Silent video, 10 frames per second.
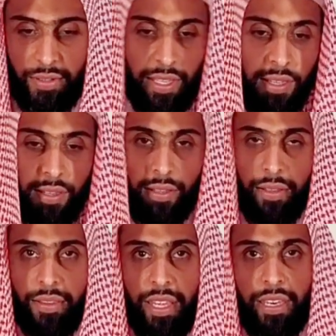
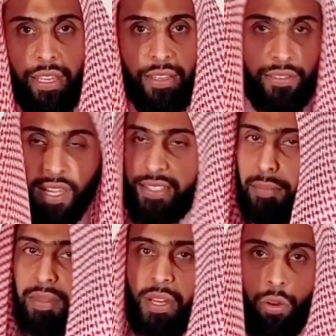then he takes
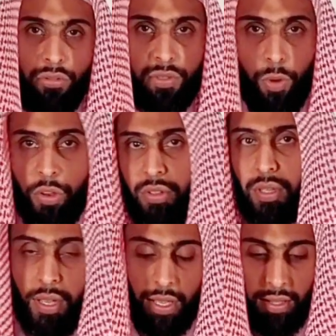something out of his pocket.
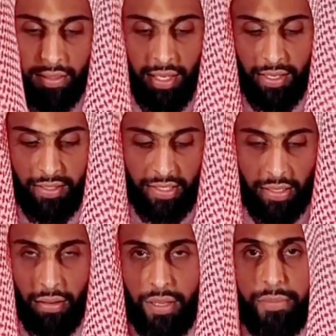Then he says
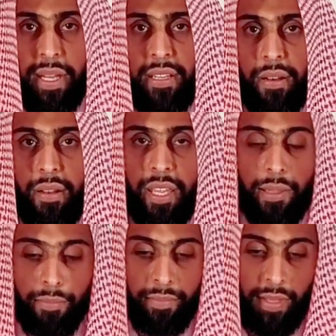Ar-Rahman
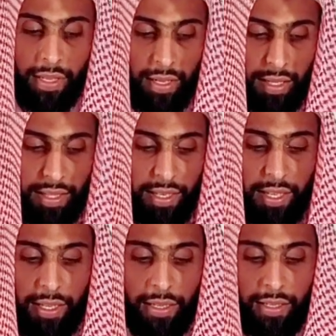Ar-Rahim. And then
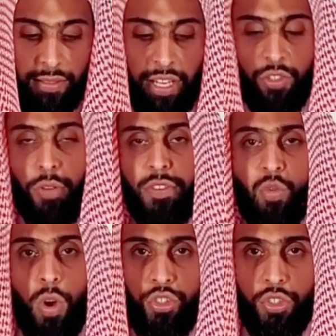he takes off his
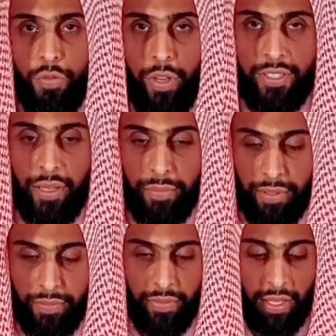watch, for example.
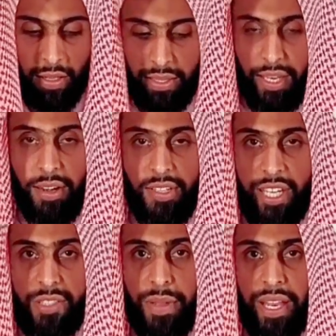Then he
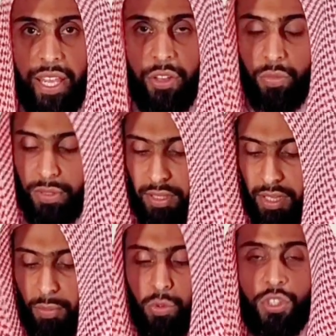recites Maliki Yawmuddin.
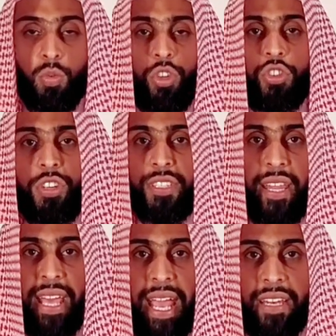He puts his watch on his
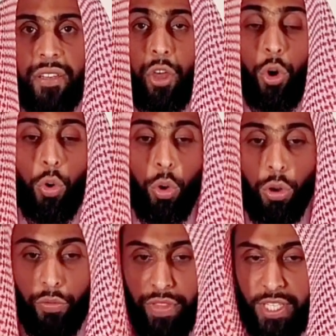other hand.
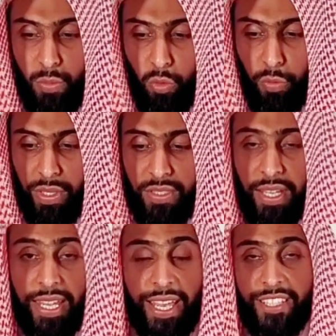All of these movements,
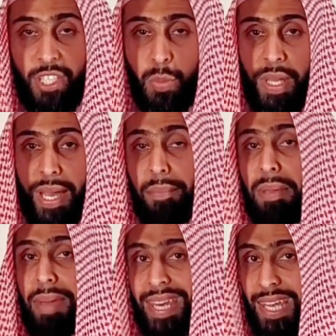yes, it's becoming
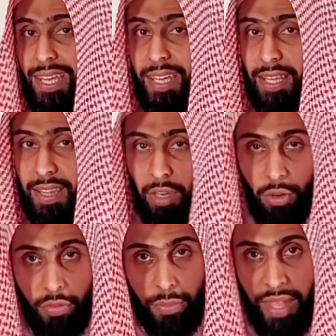many. They're not
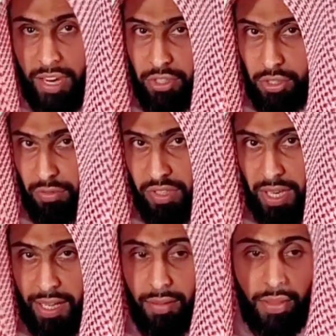from the actions of
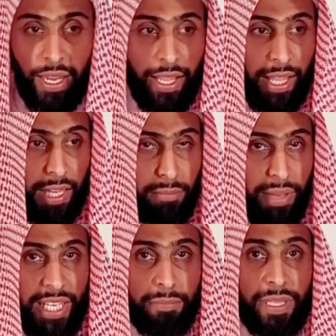salah. It
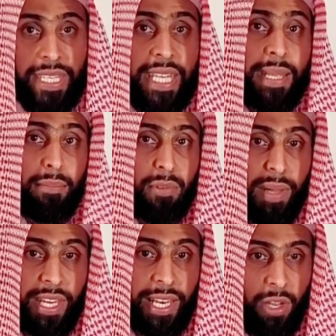might be deemed
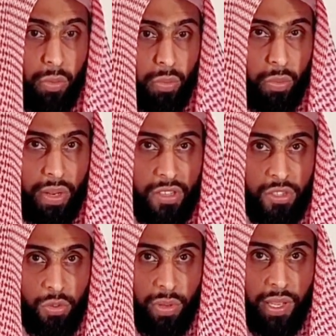many, like what is he
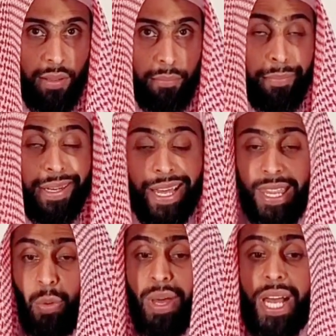doing? But are
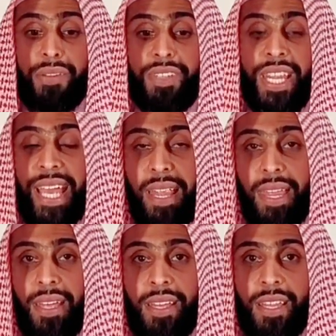they one after the
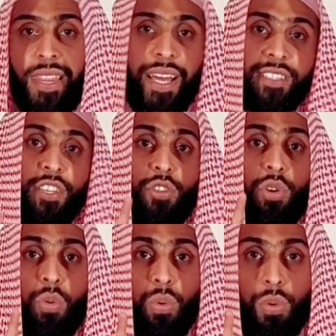other? The answer is
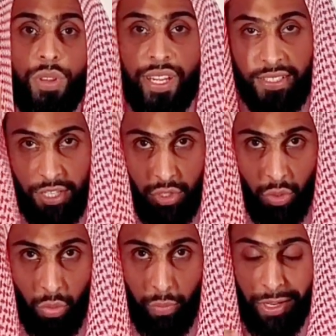no. The answer is
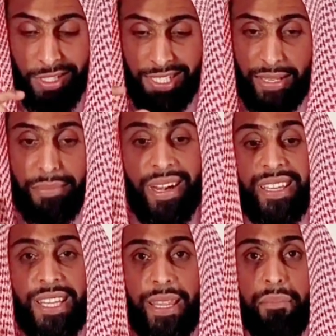no, because he
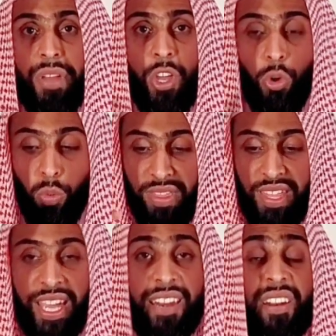separated them with
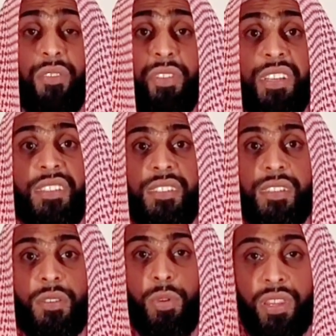a verse
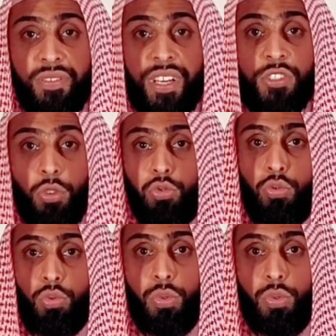or two.